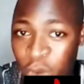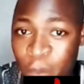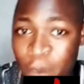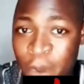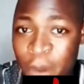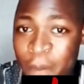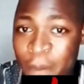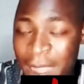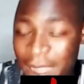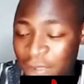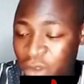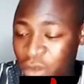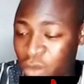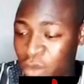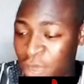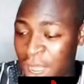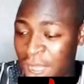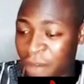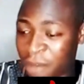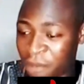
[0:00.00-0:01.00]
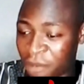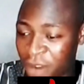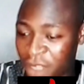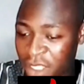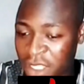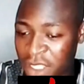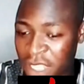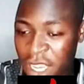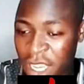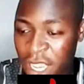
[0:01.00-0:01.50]
we'll be back to our
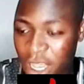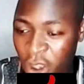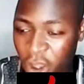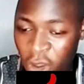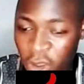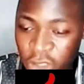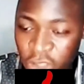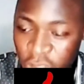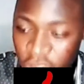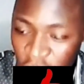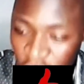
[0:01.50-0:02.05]
feet on